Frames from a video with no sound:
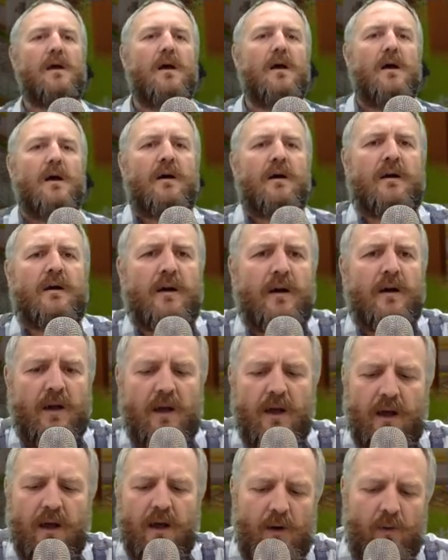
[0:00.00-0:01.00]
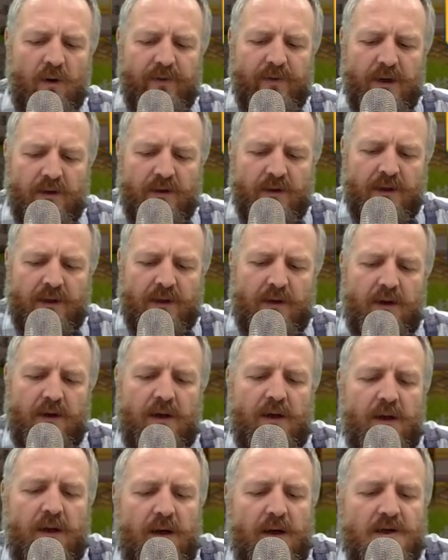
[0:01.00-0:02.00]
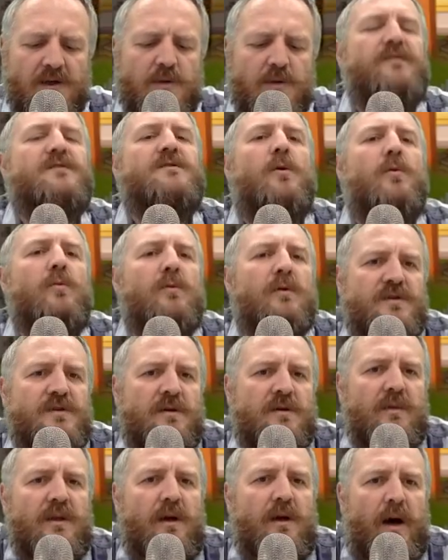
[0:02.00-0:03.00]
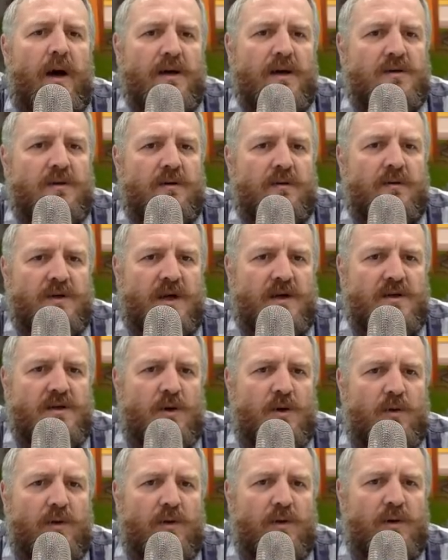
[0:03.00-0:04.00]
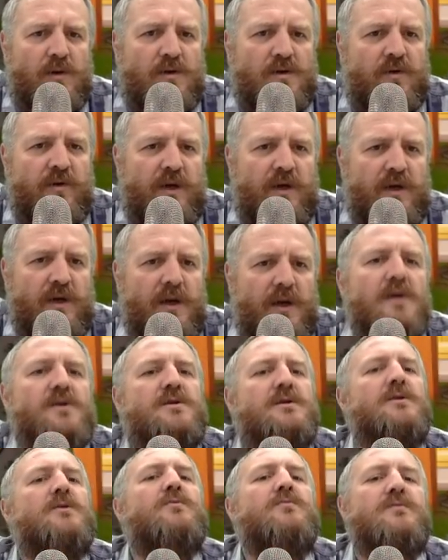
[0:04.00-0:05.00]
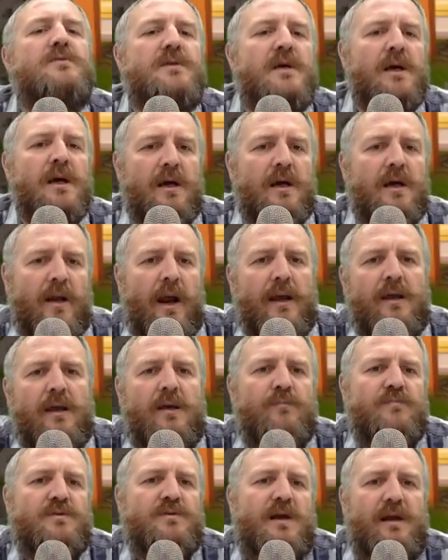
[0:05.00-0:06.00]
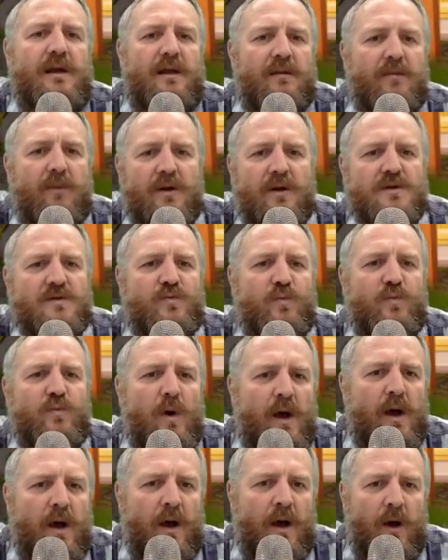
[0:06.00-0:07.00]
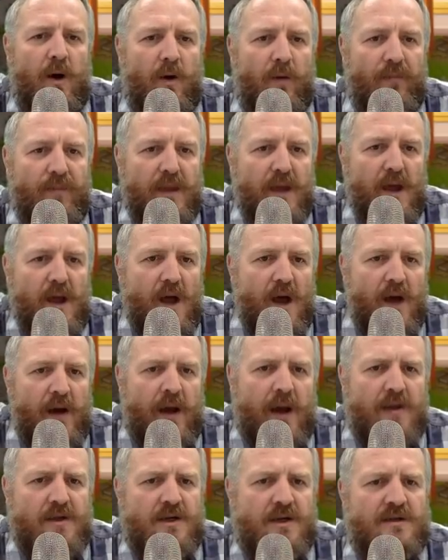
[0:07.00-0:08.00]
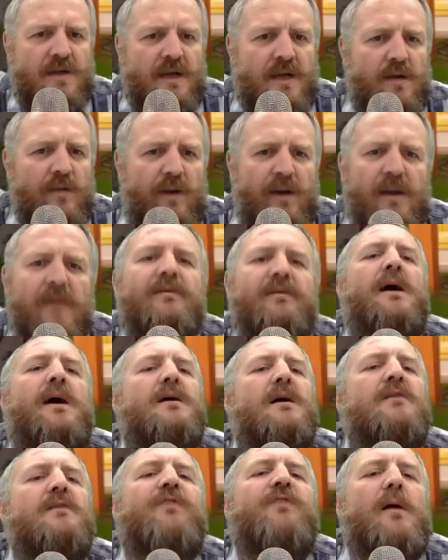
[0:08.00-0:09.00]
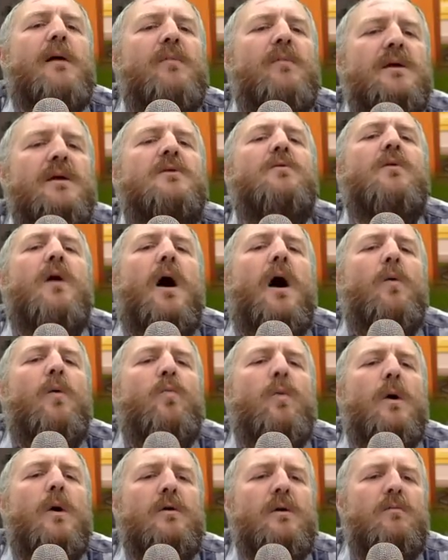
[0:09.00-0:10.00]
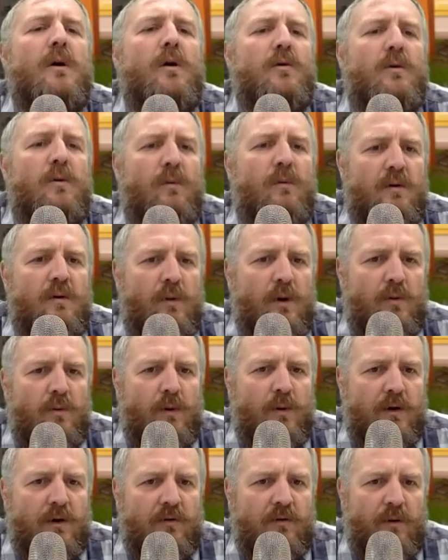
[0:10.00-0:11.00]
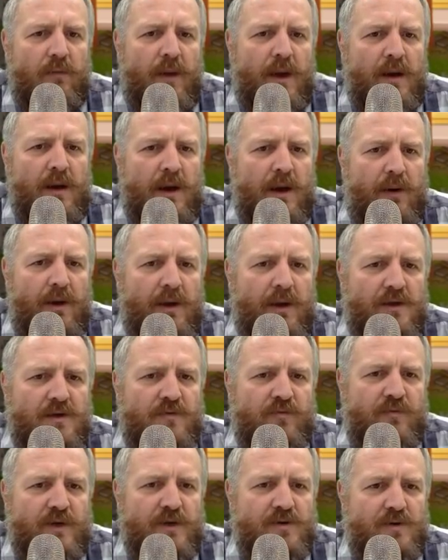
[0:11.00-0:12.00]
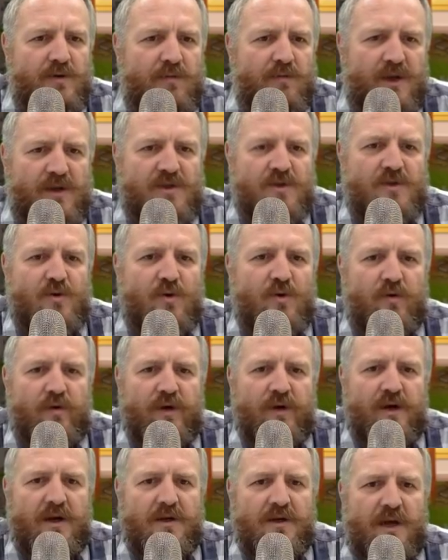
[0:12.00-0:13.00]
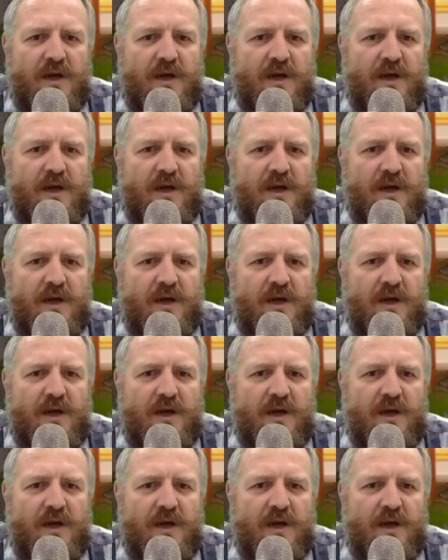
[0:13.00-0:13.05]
Right, what have we got down here? So we've sold off some of the items. I sold a lot to Ricky. Yes, you did, and I keep selling them on as well. Now it says, thank you, my lovely Heyday family. You are welcome. And now I get to redo my storage.